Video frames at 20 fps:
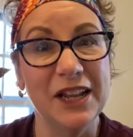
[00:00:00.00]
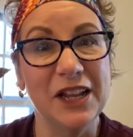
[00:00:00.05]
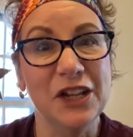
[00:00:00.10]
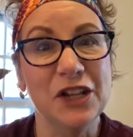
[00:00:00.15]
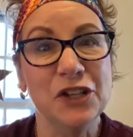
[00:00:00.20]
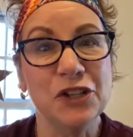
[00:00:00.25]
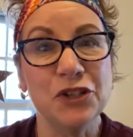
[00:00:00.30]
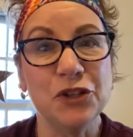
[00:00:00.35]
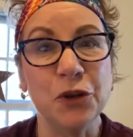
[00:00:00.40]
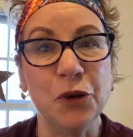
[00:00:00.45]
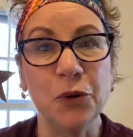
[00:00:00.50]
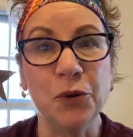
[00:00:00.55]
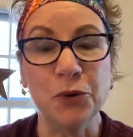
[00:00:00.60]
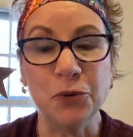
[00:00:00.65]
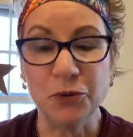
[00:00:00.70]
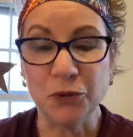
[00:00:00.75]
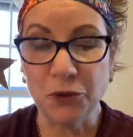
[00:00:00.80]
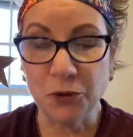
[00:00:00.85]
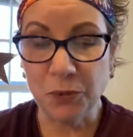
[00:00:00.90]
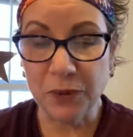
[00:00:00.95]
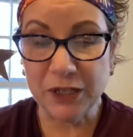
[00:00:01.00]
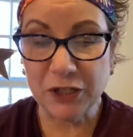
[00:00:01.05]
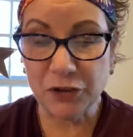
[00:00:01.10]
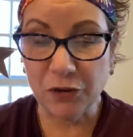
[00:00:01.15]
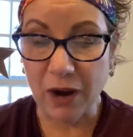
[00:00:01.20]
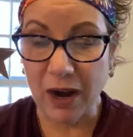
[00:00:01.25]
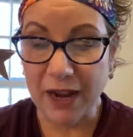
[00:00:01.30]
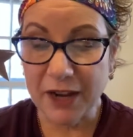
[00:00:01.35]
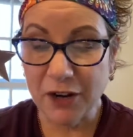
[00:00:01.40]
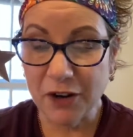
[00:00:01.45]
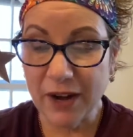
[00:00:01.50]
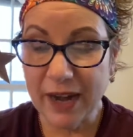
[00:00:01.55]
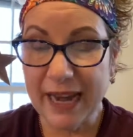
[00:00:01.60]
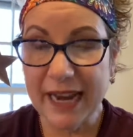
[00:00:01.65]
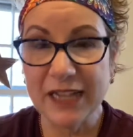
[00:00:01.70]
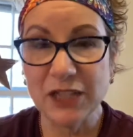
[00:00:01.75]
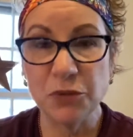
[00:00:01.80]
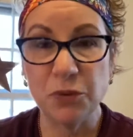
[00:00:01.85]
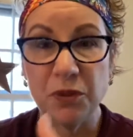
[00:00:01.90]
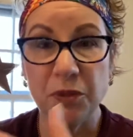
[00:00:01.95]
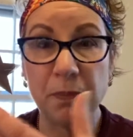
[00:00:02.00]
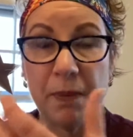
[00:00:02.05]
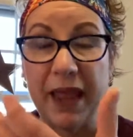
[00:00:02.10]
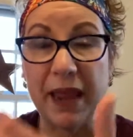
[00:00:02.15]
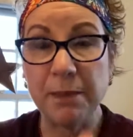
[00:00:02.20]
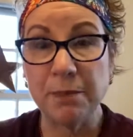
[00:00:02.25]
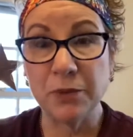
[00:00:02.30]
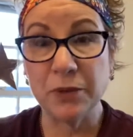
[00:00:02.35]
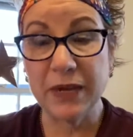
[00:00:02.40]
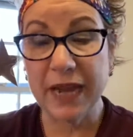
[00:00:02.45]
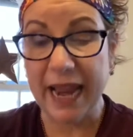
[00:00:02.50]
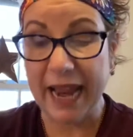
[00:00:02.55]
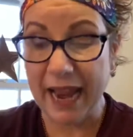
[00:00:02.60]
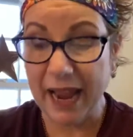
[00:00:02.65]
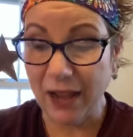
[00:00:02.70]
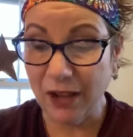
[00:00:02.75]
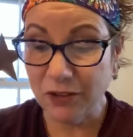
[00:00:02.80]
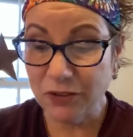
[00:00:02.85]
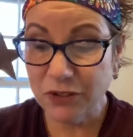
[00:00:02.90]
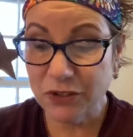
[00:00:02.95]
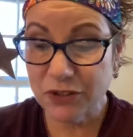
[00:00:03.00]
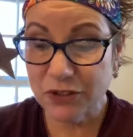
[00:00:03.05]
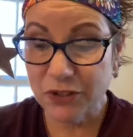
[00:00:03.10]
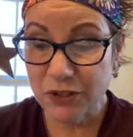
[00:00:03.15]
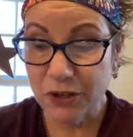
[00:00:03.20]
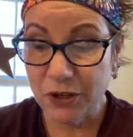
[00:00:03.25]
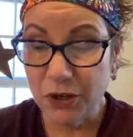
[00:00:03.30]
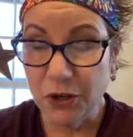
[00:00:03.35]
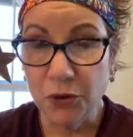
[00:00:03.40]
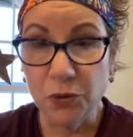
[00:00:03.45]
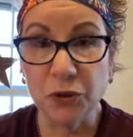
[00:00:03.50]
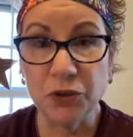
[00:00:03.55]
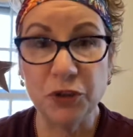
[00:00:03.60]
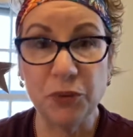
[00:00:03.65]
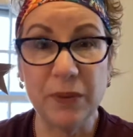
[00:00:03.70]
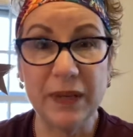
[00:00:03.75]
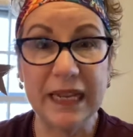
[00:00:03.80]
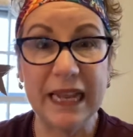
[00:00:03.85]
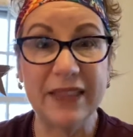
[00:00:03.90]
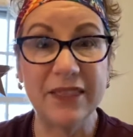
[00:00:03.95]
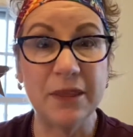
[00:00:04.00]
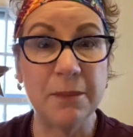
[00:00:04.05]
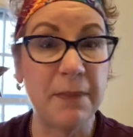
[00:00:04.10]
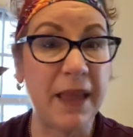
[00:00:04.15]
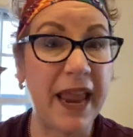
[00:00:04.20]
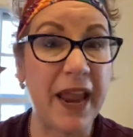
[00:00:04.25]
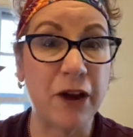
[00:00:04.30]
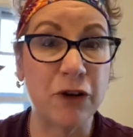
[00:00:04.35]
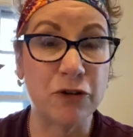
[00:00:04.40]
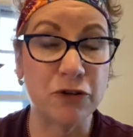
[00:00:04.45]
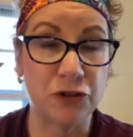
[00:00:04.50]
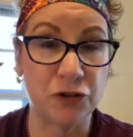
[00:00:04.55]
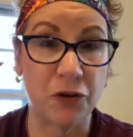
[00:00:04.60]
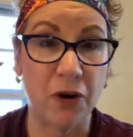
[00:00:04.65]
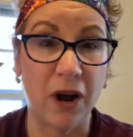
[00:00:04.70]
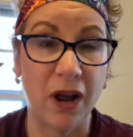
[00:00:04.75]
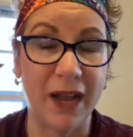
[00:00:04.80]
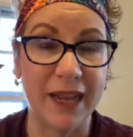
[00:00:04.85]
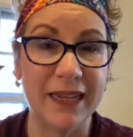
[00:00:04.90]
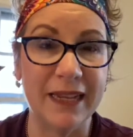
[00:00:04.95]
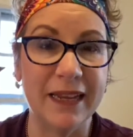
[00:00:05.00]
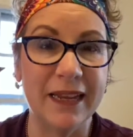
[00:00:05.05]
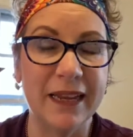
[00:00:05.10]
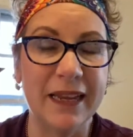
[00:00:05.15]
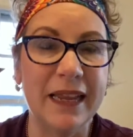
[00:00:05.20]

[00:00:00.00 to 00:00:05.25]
So do we dry our hands with paper towels, or do we let them air dry?